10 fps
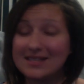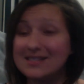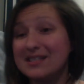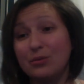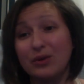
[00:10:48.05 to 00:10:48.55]

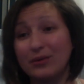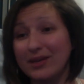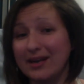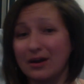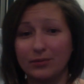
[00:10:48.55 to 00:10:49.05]
see where we
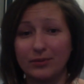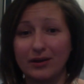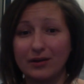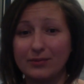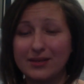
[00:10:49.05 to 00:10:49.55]
can help you
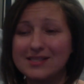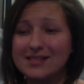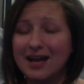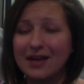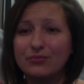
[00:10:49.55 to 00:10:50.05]
out, because
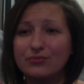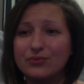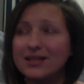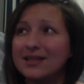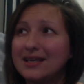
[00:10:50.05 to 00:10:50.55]
it
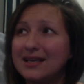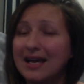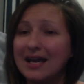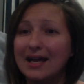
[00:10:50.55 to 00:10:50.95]
really